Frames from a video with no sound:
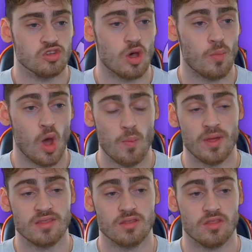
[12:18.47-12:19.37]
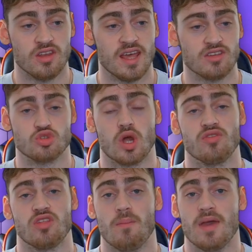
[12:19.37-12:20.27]
So I'm hoping that the next
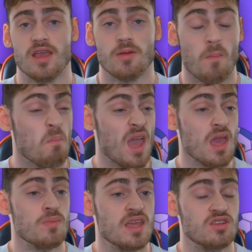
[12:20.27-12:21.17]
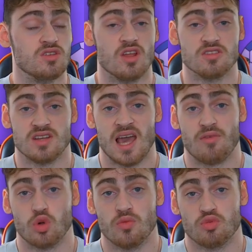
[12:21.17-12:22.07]
draft I make maybe doesn't
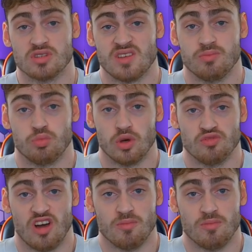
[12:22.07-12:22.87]
have room for a 7.5